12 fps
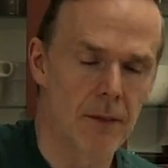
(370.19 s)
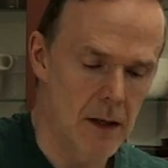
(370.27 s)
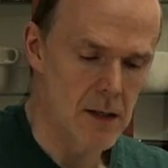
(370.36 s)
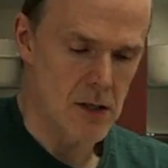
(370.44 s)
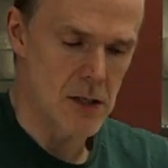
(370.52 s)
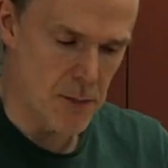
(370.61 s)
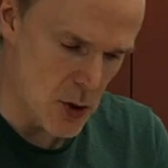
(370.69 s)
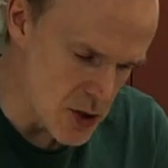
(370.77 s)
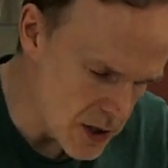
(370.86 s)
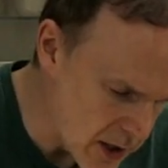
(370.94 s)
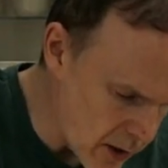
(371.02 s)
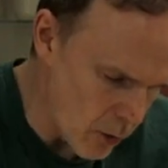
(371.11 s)
is just
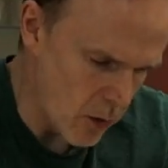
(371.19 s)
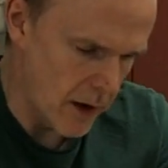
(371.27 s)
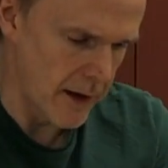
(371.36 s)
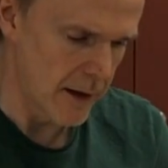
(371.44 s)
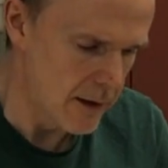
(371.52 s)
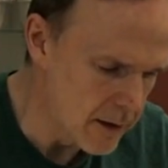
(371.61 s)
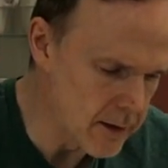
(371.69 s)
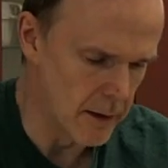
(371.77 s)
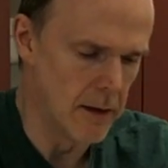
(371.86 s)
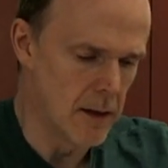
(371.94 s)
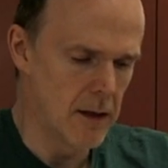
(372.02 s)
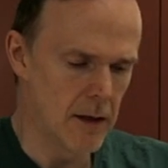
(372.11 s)
pushing it away
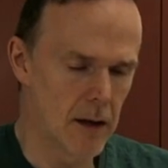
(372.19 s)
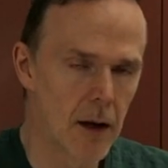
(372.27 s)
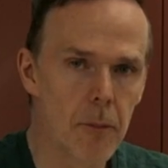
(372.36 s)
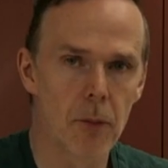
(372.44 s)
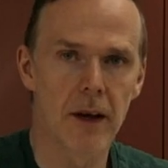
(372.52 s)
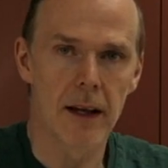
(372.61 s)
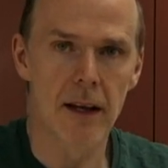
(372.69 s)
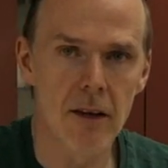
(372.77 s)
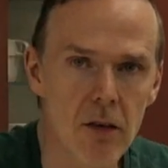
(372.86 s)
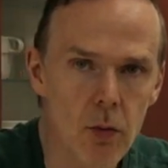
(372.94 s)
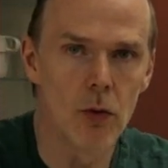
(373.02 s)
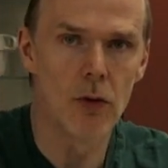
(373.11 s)
and bringing it
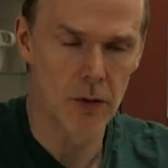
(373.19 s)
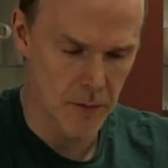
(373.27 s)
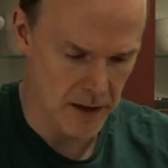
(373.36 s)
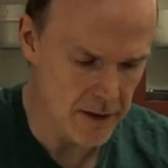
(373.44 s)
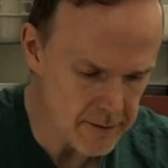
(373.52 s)
towards me.